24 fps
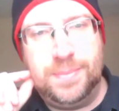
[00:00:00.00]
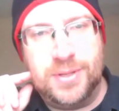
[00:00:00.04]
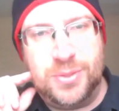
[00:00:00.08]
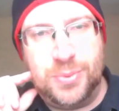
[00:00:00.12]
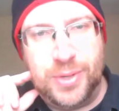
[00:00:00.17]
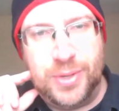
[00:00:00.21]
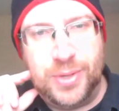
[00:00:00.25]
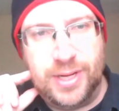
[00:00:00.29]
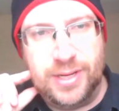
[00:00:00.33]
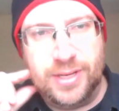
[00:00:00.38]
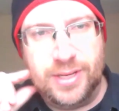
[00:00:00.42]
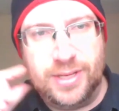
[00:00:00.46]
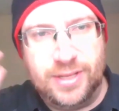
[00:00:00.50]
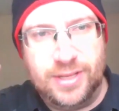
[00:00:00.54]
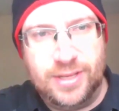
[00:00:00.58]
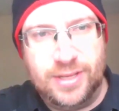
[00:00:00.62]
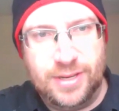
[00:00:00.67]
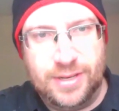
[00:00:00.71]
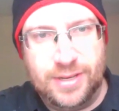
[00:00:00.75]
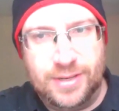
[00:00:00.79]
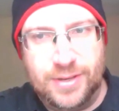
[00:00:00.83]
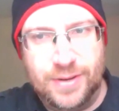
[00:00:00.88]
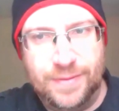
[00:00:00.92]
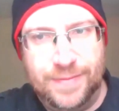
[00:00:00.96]
between
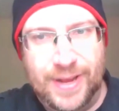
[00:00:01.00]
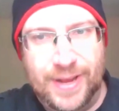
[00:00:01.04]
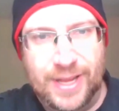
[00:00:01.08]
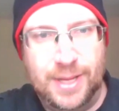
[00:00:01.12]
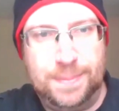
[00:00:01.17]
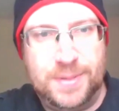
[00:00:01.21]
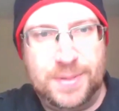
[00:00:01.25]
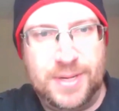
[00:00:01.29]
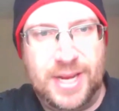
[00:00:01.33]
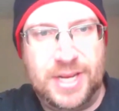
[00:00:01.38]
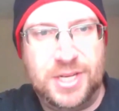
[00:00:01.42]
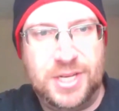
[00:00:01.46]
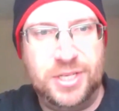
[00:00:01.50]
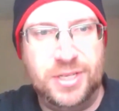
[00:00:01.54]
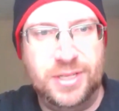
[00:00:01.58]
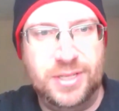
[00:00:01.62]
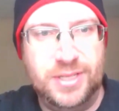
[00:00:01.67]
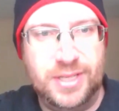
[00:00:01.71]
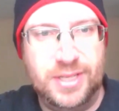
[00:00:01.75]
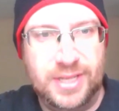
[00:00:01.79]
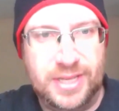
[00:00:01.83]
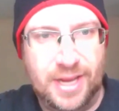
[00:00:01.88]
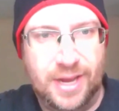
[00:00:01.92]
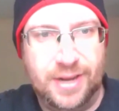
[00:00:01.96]
the developed
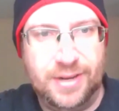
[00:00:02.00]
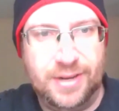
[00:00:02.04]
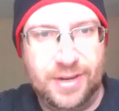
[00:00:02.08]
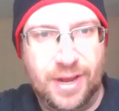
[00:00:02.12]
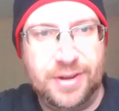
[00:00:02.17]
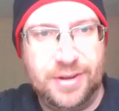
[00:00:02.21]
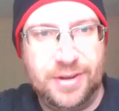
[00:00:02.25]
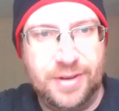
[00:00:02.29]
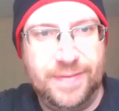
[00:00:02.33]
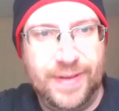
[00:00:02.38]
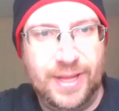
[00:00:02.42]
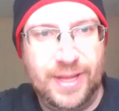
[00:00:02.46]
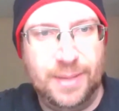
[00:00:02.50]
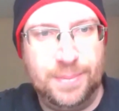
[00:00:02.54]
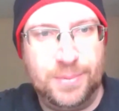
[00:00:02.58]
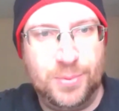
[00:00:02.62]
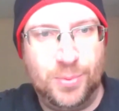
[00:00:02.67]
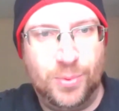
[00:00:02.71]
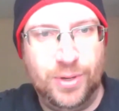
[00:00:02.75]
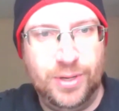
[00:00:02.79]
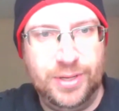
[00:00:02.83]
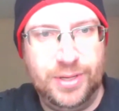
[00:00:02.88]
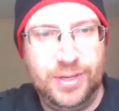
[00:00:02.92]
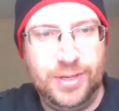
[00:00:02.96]
nations and the un- underdeveloped
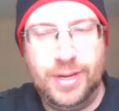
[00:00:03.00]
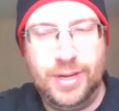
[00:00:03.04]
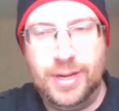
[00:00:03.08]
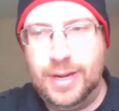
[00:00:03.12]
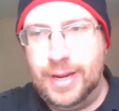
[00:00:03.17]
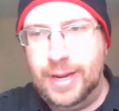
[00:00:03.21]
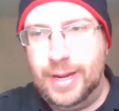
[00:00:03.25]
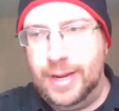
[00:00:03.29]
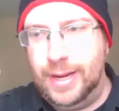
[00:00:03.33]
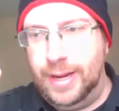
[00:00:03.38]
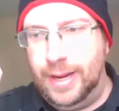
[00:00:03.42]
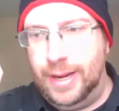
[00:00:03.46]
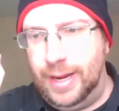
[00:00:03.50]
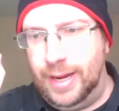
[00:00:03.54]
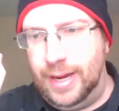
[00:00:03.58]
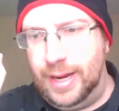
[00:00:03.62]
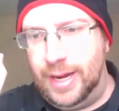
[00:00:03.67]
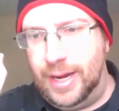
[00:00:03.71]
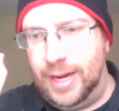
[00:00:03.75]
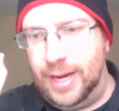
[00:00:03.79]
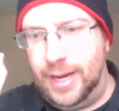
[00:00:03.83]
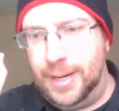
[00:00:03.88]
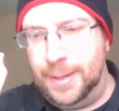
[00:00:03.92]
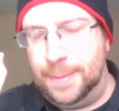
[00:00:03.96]
world.
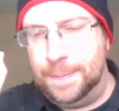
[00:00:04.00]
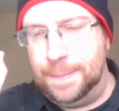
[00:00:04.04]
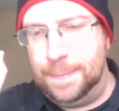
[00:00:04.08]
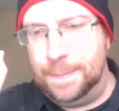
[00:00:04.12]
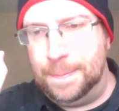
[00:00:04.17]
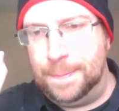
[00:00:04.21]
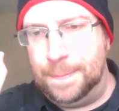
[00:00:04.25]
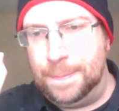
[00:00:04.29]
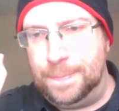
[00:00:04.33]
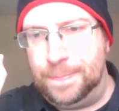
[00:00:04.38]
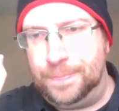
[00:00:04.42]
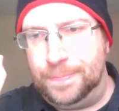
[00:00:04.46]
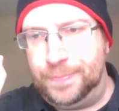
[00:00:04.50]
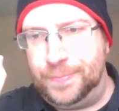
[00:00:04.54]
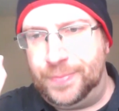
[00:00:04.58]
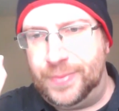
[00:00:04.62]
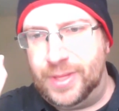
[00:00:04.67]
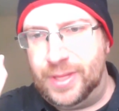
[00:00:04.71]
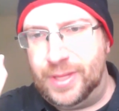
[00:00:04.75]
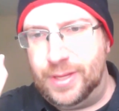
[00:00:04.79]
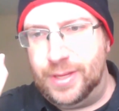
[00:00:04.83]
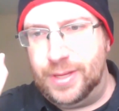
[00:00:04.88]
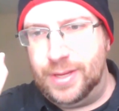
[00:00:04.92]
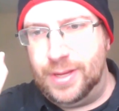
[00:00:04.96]
Um,
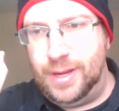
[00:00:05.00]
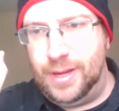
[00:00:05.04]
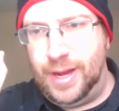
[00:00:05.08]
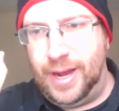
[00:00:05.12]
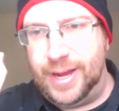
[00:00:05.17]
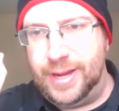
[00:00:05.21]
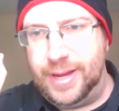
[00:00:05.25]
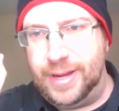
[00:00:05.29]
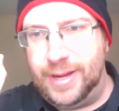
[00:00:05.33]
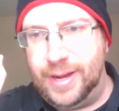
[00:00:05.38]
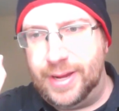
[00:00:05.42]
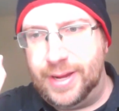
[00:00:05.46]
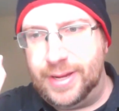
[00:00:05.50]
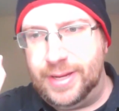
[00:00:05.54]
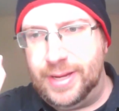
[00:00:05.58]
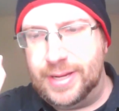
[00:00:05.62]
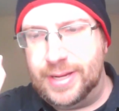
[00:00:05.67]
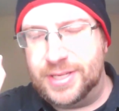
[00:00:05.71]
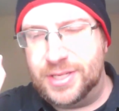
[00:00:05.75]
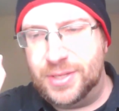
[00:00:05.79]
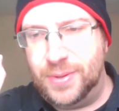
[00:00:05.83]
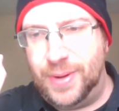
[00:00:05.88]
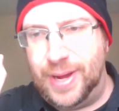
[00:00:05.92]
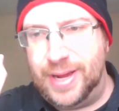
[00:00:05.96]
I, I,
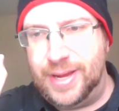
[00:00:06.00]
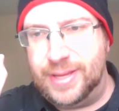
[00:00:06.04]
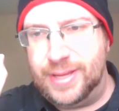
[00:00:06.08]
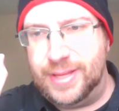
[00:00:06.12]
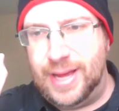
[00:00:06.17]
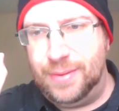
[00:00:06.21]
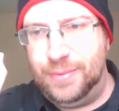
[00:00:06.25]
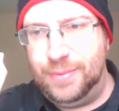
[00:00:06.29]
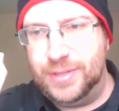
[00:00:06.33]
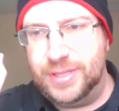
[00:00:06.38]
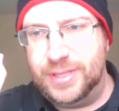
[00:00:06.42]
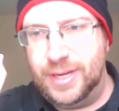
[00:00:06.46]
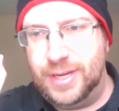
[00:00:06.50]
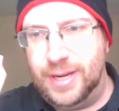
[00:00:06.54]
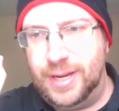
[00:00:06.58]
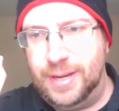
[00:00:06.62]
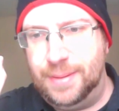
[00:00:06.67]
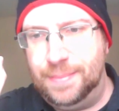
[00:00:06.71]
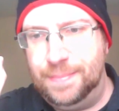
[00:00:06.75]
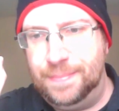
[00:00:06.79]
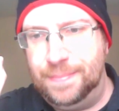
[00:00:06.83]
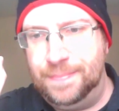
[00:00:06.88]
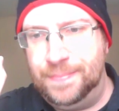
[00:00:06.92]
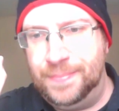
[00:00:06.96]
so I that was
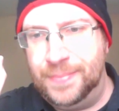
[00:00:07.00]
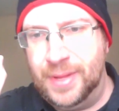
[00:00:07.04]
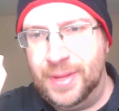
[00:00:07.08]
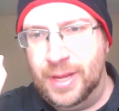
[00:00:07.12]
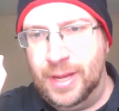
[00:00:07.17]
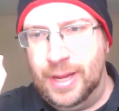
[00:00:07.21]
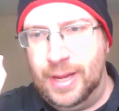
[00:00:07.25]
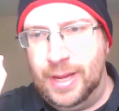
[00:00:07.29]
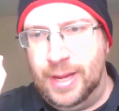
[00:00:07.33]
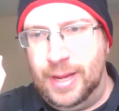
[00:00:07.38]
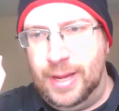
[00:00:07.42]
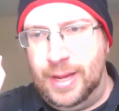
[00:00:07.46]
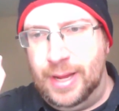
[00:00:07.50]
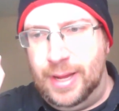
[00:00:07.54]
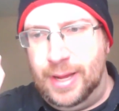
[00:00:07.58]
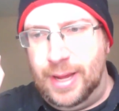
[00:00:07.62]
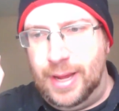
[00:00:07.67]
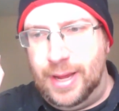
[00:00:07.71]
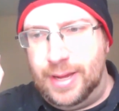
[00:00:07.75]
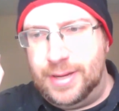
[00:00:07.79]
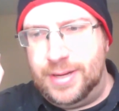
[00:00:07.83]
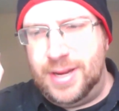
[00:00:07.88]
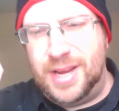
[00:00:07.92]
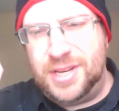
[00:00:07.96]
um,
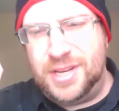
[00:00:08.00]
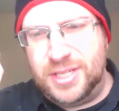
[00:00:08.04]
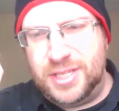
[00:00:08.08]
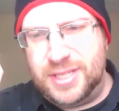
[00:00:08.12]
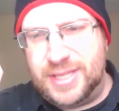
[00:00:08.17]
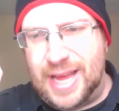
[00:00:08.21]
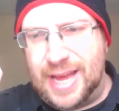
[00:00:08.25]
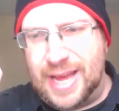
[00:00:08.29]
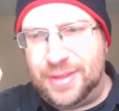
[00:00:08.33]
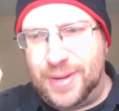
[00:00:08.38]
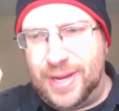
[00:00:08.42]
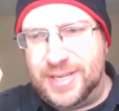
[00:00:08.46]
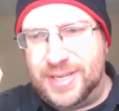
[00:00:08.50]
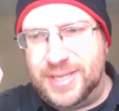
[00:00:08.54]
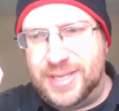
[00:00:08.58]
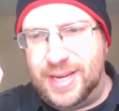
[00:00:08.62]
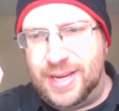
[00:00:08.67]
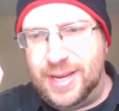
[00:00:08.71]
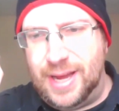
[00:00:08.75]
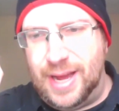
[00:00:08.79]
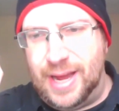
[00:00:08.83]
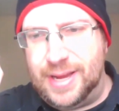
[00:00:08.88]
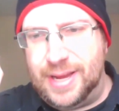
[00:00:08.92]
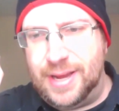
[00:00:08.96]
not just that though. I
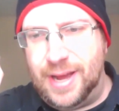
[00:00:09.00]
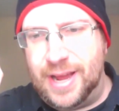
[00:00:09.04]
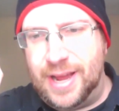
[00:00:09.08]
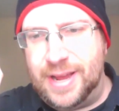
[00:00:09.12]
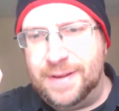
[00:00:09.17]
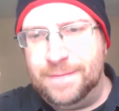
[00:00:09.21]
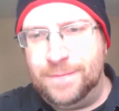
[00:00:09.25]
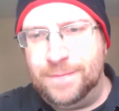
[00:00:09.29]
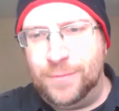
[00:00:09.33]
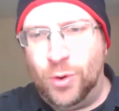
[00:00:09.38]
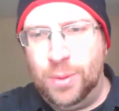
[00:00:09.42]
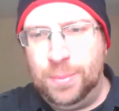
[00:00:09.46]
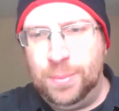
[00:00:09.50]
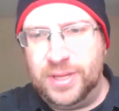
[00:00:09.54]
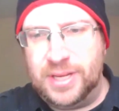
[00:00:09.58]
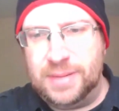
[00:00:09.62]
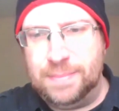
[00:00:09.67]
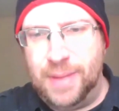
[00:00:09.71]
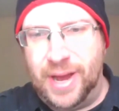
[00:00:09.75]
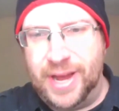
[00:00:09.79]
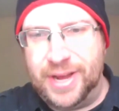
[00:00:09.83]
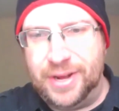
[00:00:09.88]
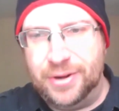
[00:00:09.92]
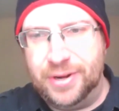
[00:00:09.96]
say I, I, informally
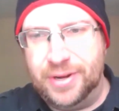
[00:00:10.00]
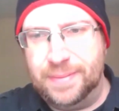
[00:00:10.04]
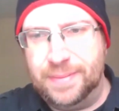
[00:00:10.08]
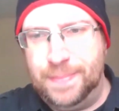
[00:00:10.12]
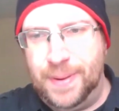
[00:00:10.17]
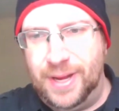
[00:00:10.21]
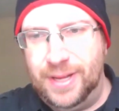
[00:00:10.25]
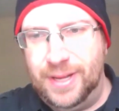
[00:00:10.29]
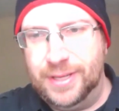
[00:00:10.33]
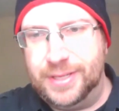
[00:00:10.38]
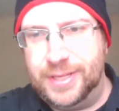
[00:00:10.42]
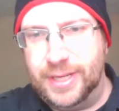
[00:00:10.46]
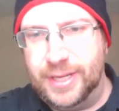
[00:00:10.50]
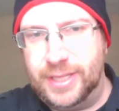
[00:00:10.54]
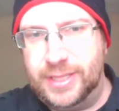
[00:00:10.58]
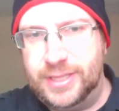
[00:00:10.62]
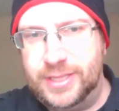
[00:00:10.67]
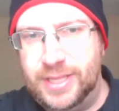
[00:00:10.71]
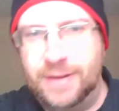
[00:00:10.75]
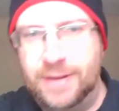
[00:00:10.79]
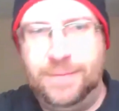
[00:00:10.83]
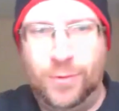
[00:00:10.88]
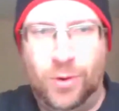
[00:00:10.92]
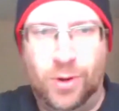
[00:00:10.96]
minored in
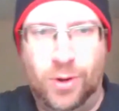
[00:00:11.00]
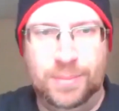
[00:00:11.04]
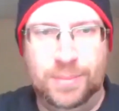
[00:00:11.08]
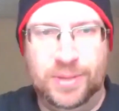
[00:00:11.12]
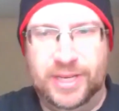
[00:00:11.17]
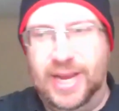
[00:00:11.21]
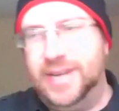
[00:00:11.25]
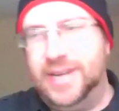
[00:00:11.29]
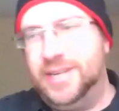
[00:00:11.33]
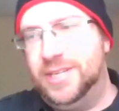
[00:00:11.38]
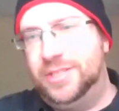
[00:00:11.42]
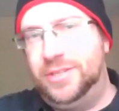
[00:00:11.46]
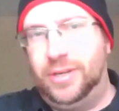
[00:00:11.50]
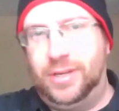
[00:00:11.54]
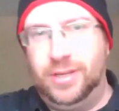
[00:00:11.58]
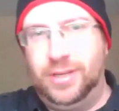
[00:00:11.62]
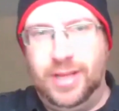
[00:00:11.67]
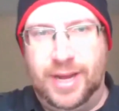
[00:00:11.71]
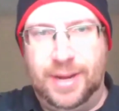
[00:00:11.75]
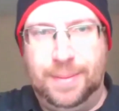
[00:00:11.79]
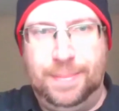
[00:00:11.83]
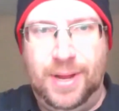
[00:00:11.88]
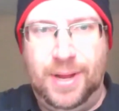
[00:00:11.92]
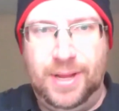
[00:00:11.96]
politics. Informally, I just took a
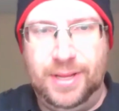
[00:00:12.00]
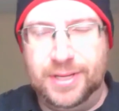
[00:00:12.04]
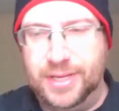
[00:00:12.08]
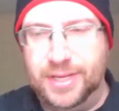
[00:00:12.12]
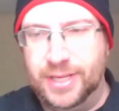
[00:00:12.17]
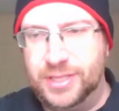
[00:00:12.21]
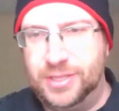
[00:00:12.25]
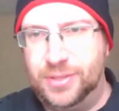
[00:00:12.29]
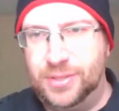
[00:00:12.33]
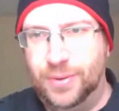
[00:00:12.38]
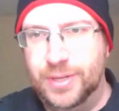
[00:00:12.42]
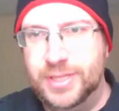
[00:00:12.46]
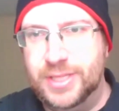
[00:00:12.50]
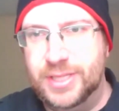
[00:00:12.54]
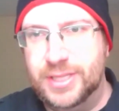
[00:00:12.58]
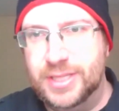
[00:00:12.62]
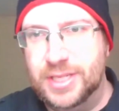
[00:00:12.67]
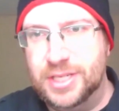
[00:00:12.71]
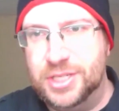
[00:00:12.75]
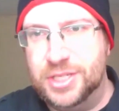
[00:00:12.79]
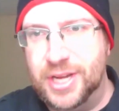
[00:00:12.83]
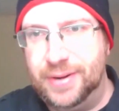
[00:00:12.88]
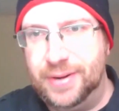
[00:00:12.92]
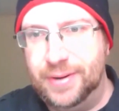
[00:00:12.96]
lot of politics courses
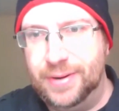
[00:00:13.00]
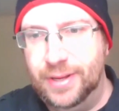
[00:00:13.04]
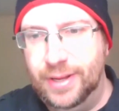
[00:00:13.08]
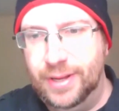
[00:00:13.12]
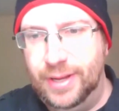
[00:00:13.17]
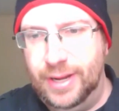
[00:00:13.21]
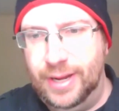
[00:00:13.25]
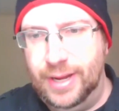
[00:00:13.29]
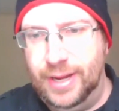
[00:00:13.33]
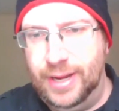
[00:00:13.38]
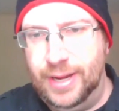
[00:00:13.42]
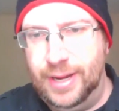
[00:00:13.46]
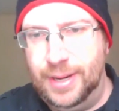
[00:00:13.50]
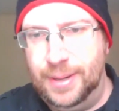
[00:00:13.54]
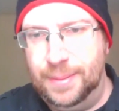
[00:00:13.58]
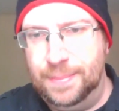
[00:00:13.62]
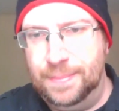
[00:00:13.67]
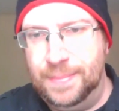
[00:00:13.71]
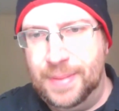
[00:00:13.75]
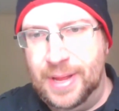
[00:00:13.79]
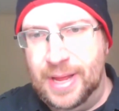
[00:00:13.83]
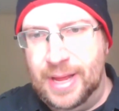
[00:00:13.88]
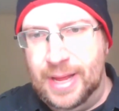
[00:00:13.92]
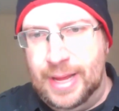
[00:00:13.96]
in general.
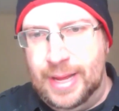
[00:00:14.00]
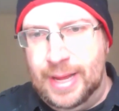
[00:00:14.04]
Um,